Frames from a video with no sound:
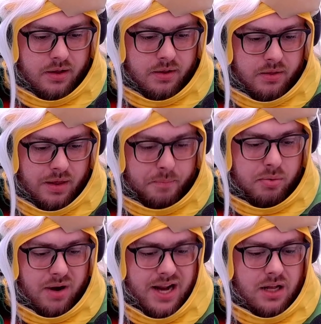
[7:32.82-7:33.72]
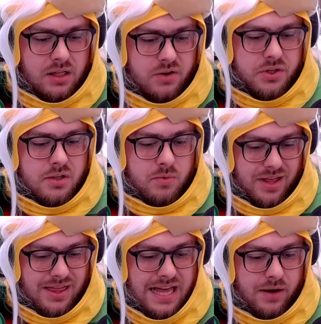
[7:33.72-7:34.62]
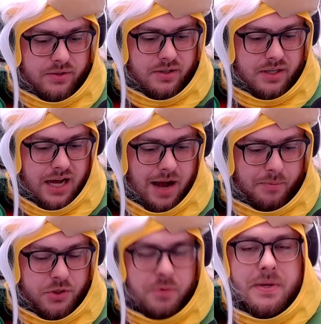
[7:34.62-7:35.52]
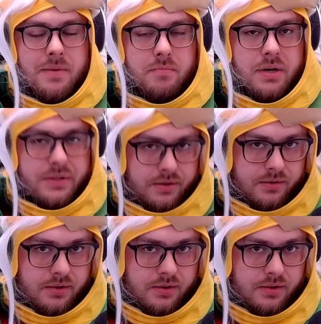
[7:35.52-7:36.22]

That pretty close to 1,000 cops should be in prison.